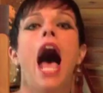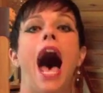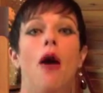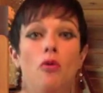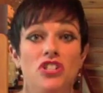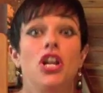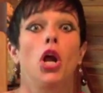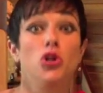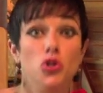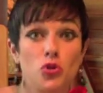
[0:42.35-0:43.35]
I was
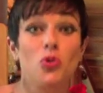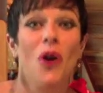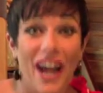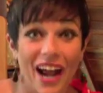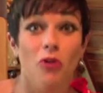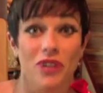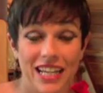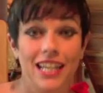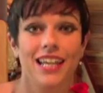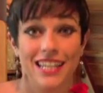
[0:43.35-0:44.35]

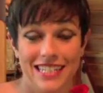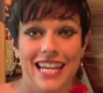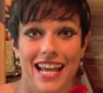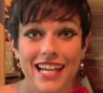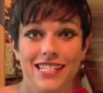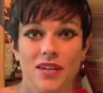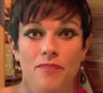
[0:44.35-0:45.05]
drowning in debt.